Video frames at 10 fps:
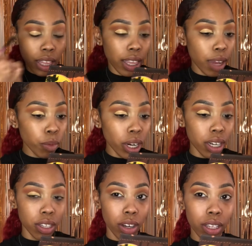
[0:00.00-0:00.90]
Then we're gonna
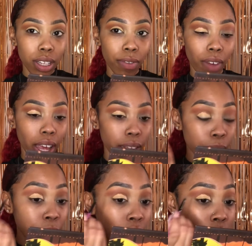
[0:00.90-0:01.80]
start to define.
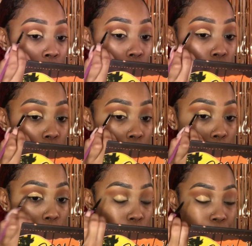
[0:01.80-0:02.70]

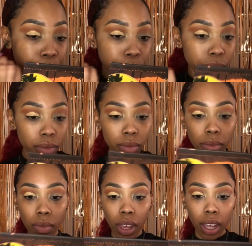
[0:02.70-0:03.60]
So
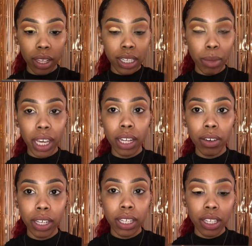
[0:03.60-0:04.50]
to make it a
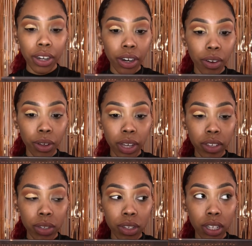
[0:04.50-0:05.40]
little easier, all you have to
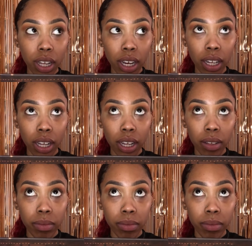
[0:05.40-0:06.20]
do is just kind of look up